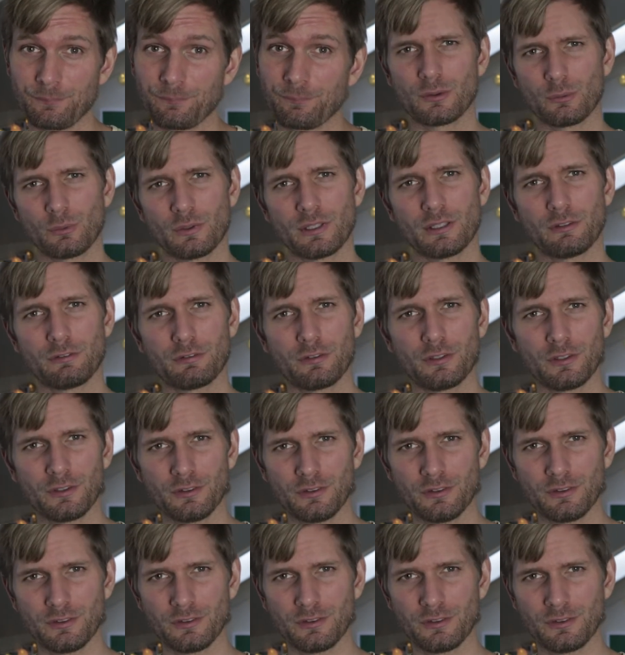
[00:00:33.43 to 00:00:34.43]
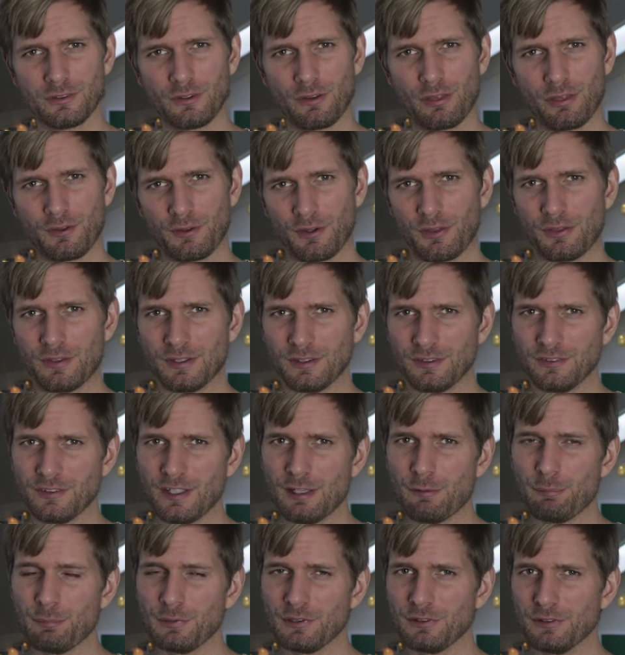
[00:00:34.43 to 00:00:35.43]
So when I first thought this
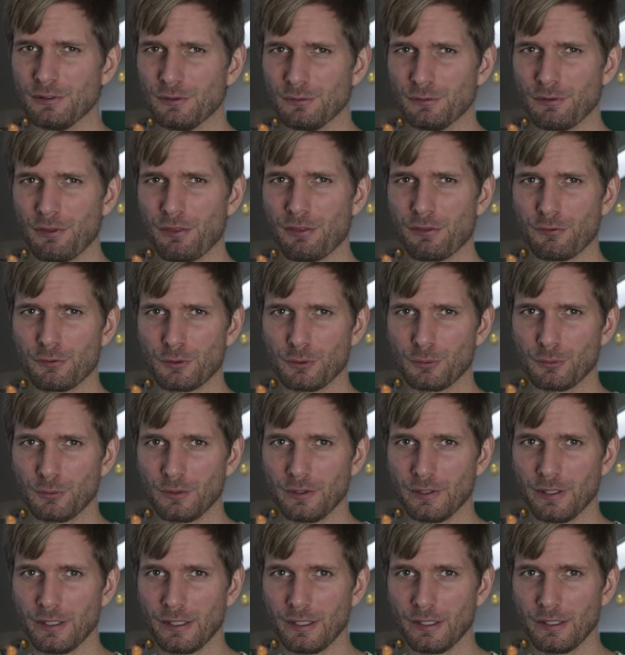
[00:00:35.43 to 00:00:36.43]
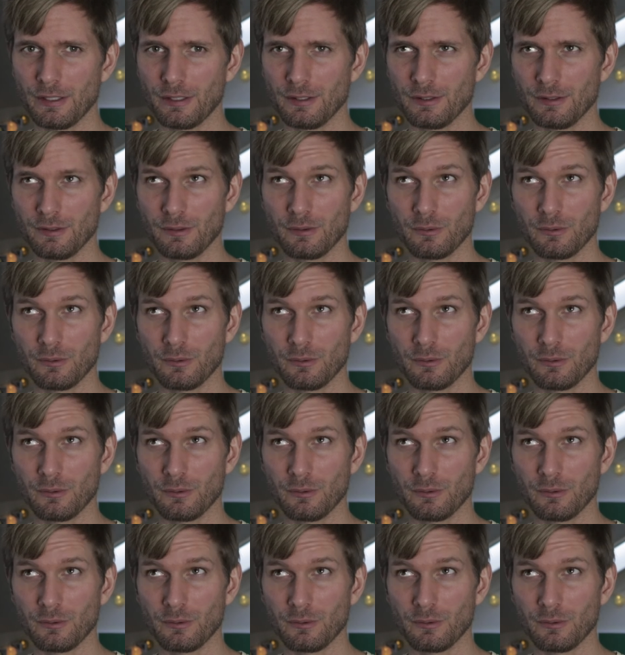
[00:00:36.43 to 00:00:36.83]
episode through, I